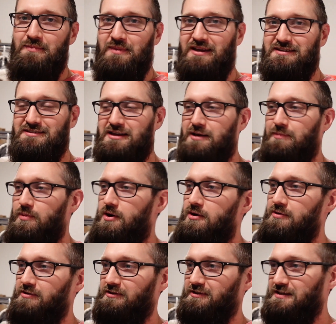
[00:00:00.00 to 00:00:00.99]
mixed up,
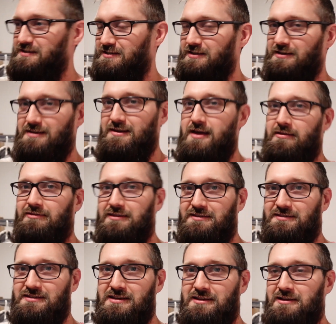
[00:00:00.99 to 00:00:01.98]
all the listed and
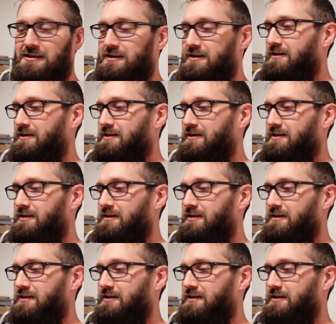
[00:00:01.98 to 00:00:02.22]
unlisted.